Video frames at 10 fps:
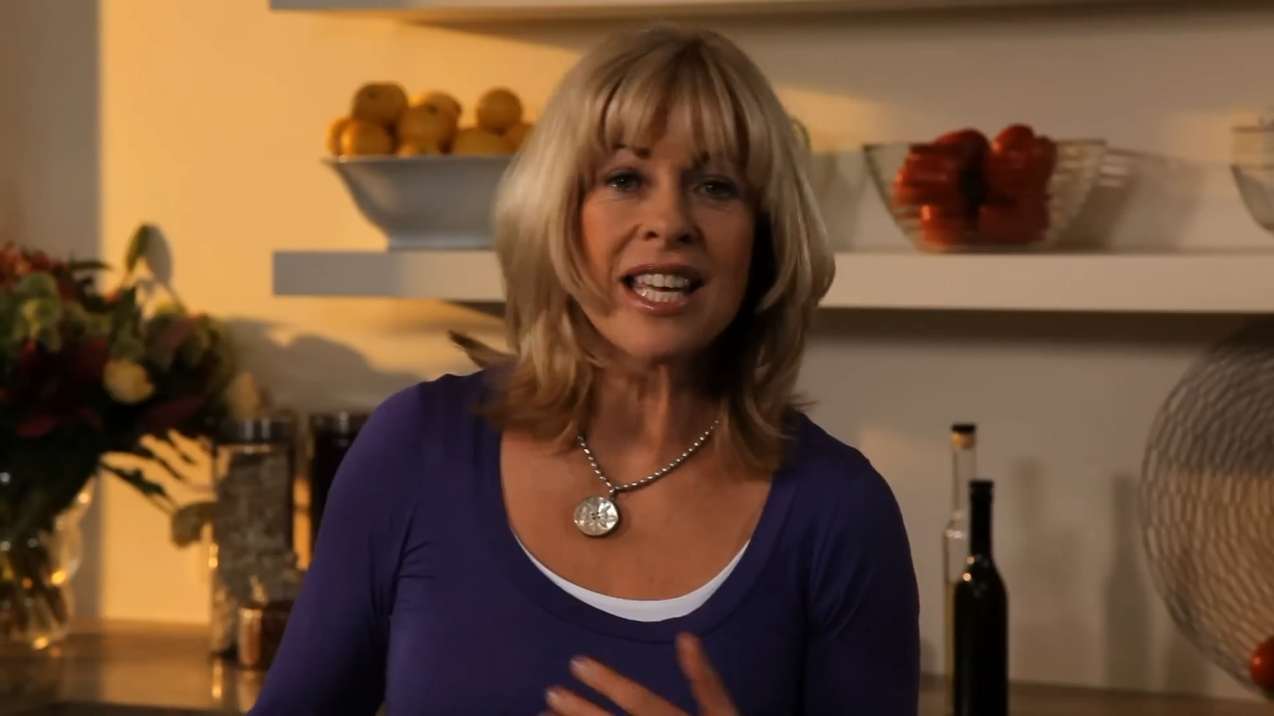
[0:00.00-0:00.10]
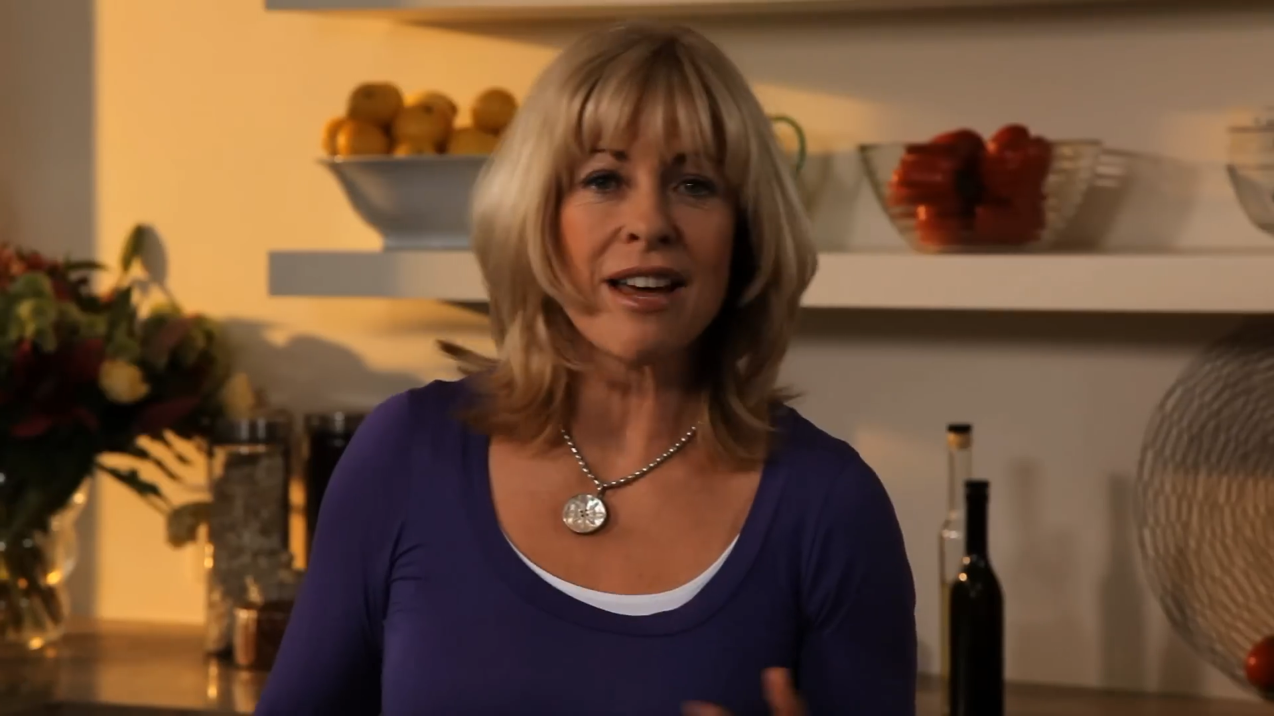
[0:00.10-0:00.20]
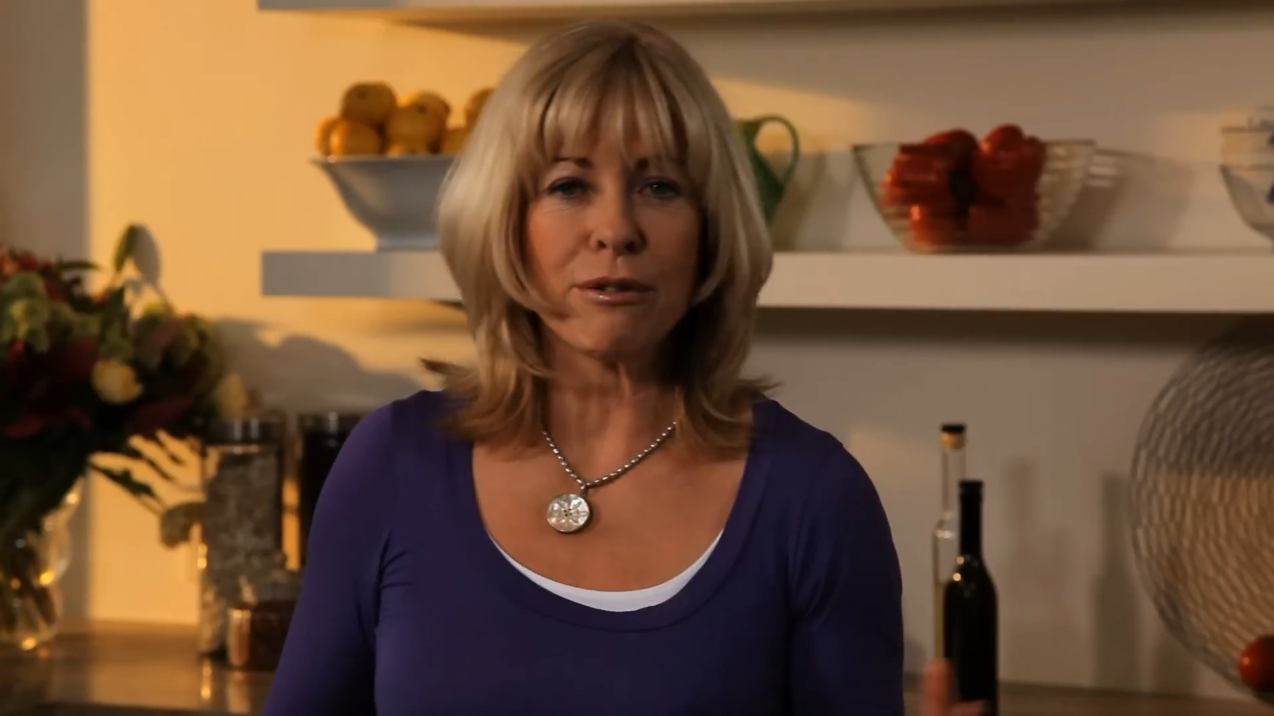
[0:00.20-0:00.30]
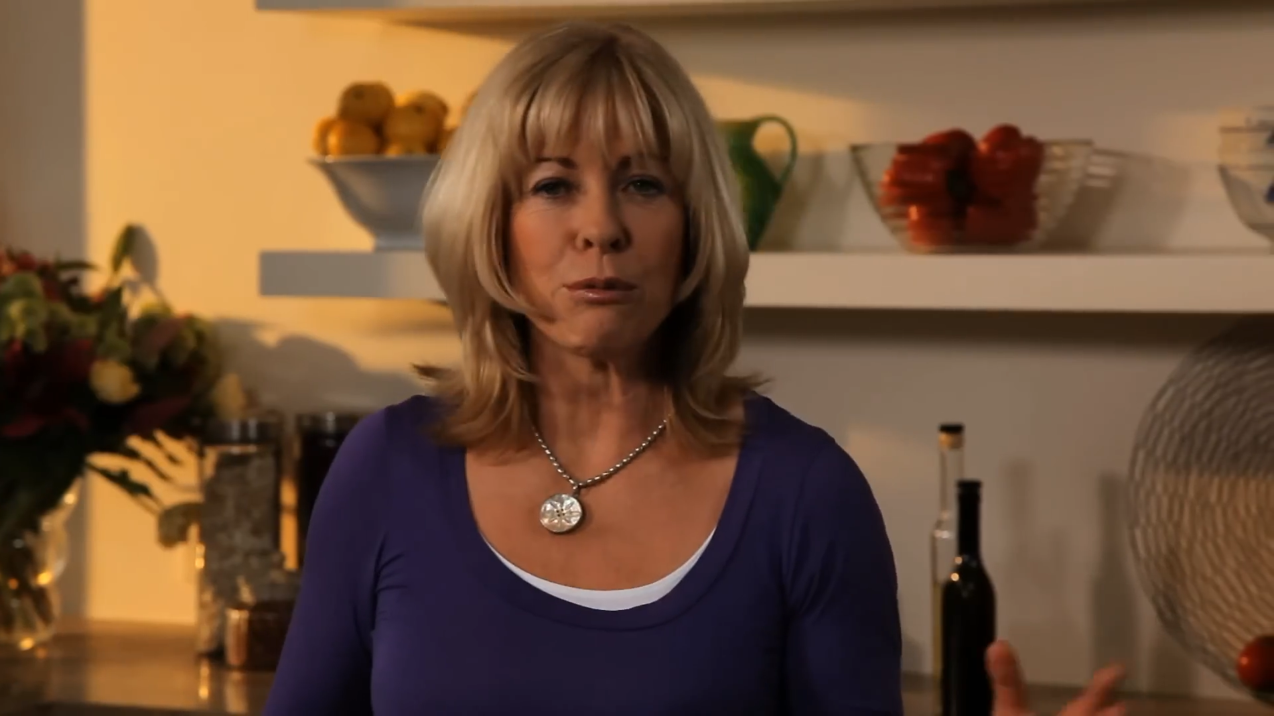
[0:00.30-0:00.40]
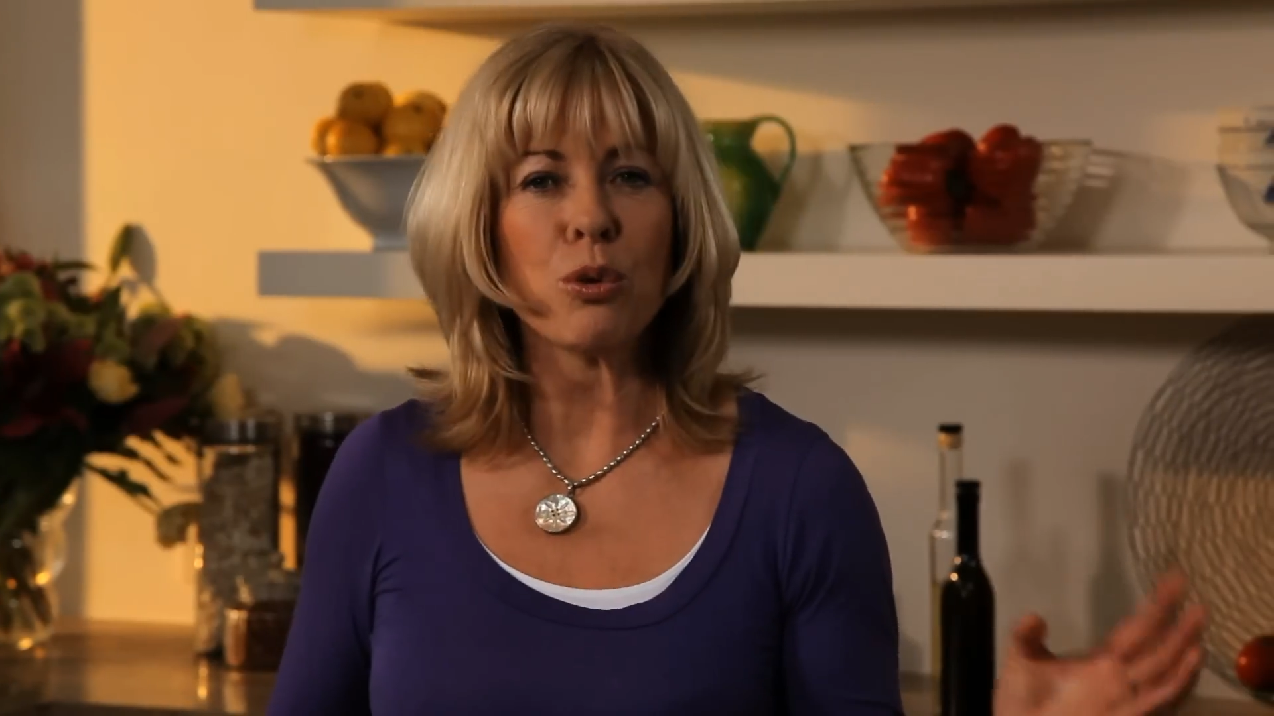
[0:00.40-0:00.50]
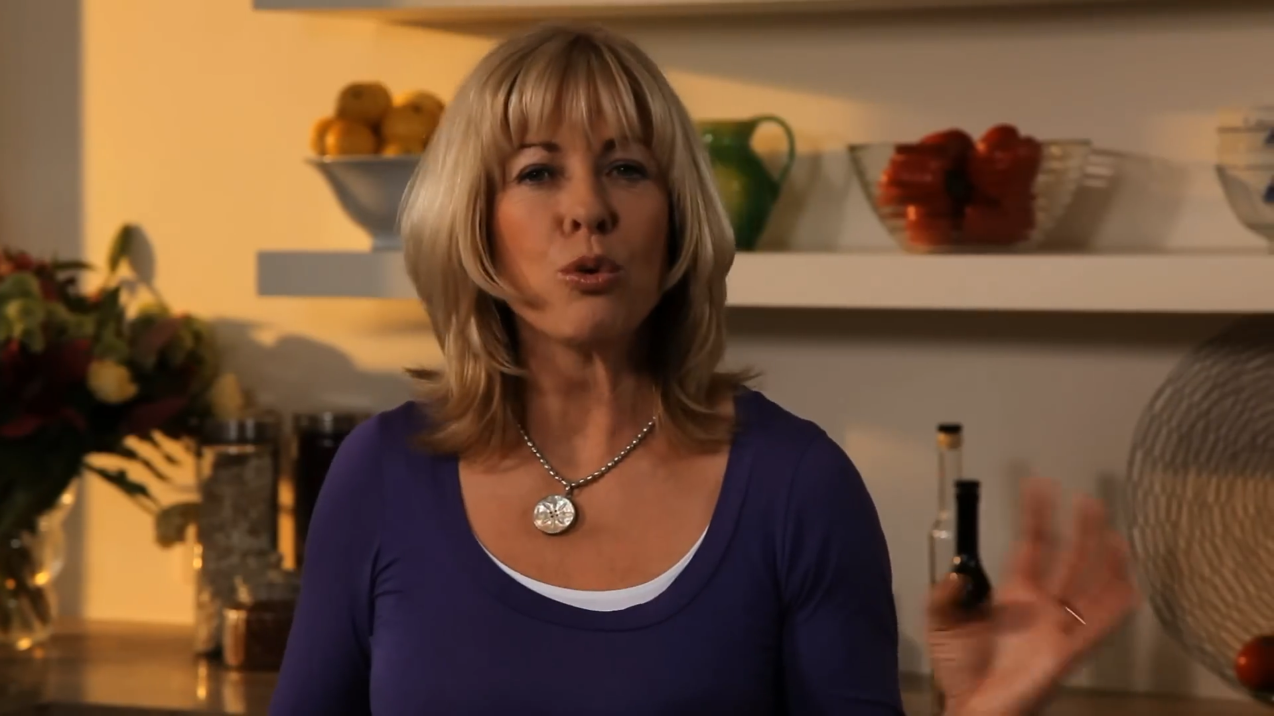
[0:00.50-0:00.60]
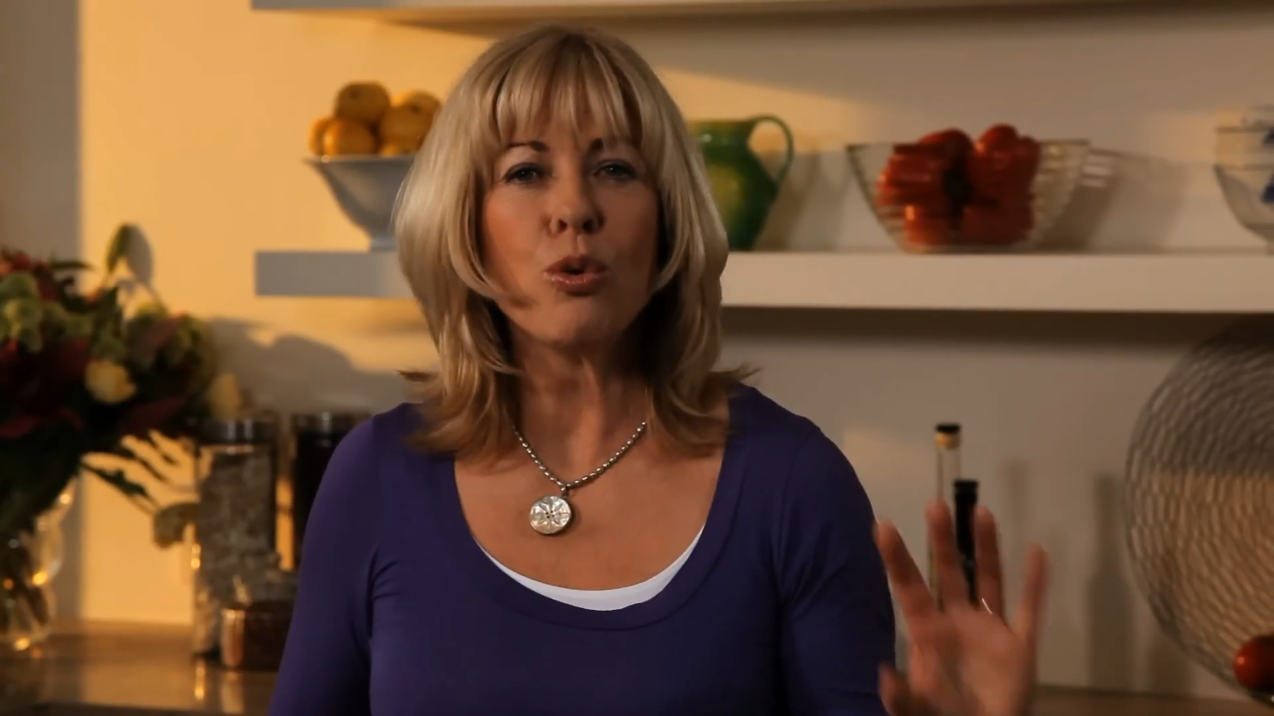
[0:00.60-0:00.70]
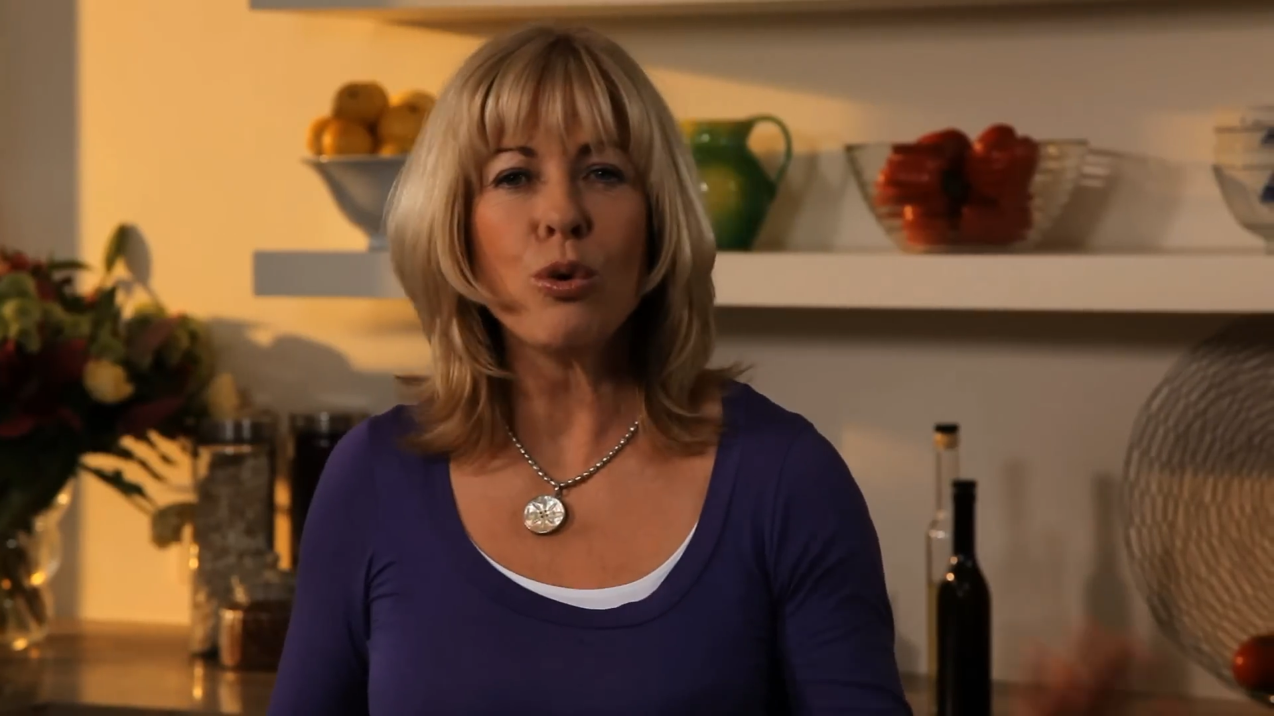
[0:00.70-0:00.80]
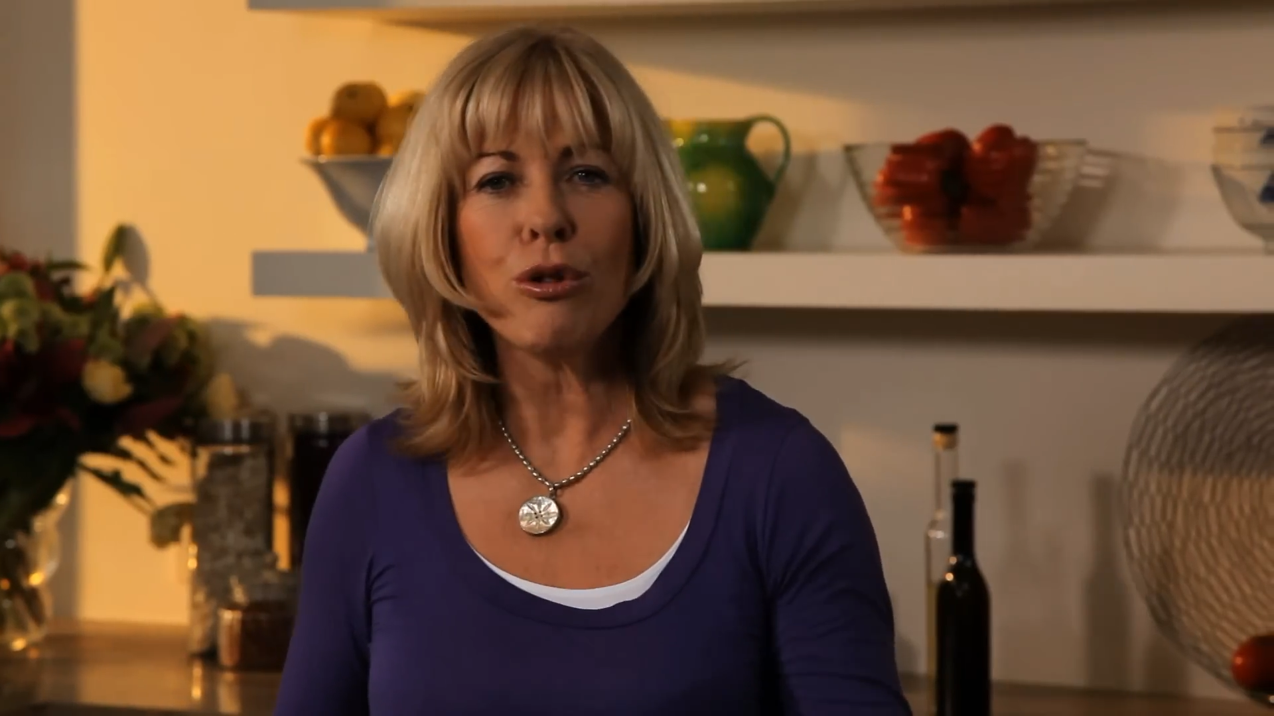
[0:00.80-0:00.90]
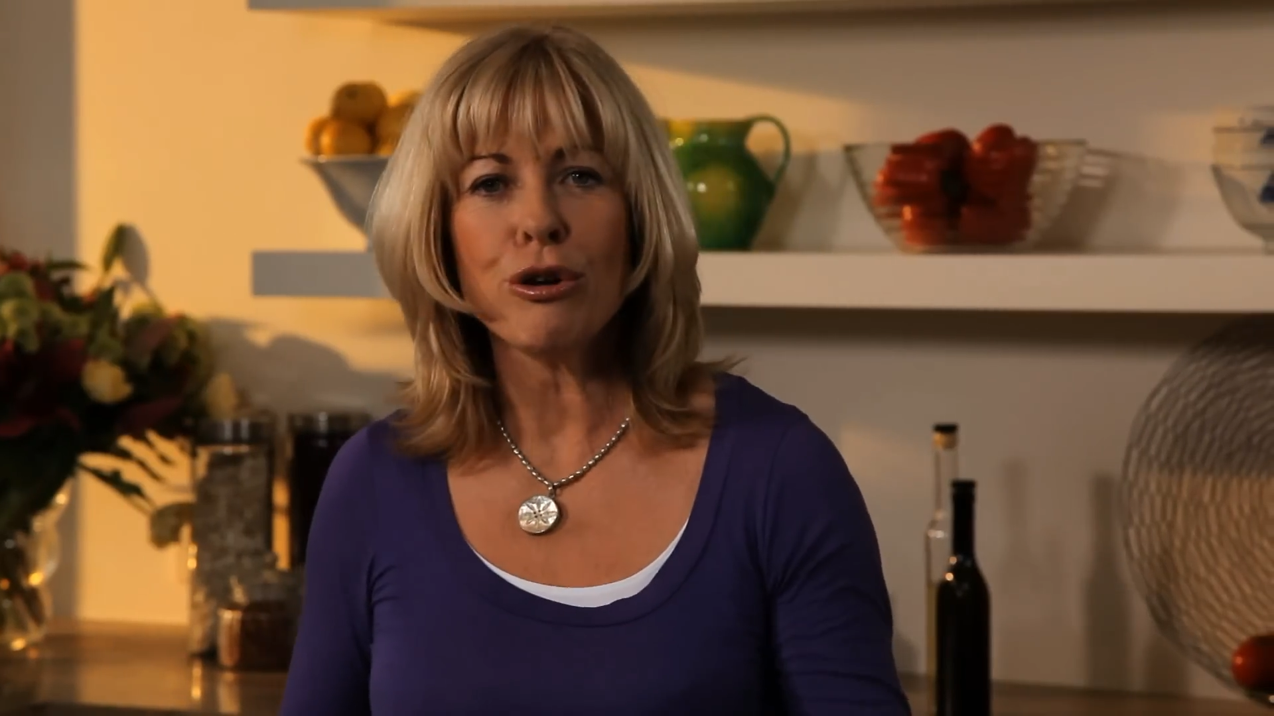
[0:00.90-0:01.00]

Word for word: the oven with all